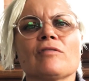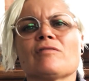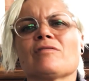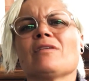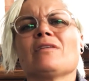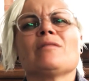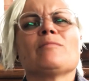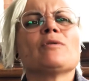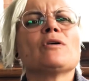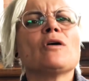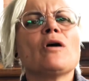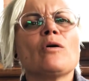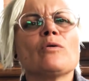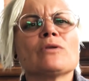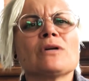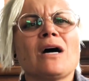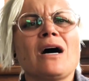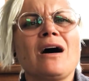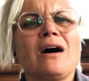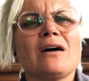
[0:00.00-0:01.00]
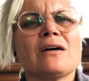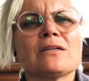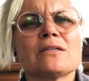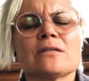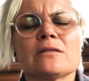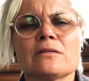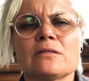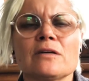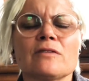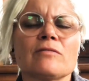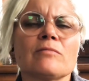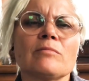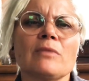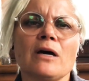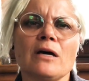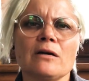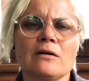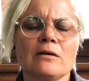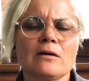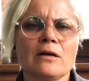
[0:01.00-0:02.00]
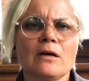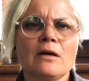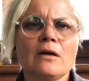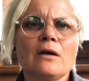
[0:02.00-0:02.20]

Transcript: Send them a gold heart. Doesn't matter.